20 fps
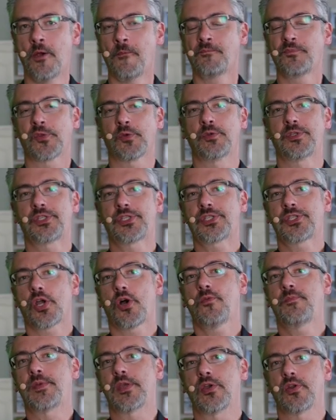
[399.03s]
It was so
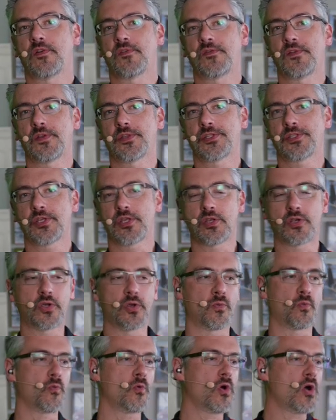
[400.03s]
beautiful, so you could
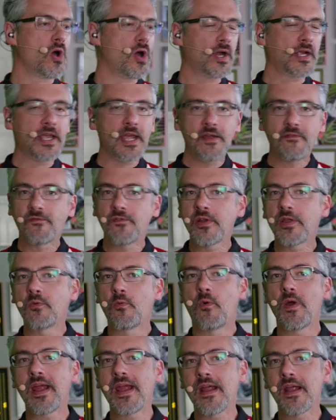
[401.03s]
walk
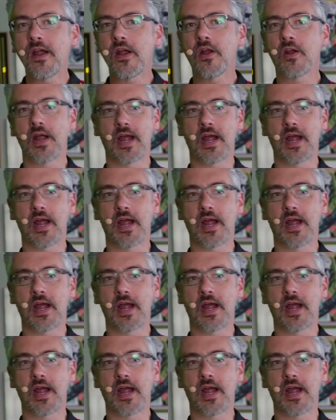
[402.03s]
everywhere.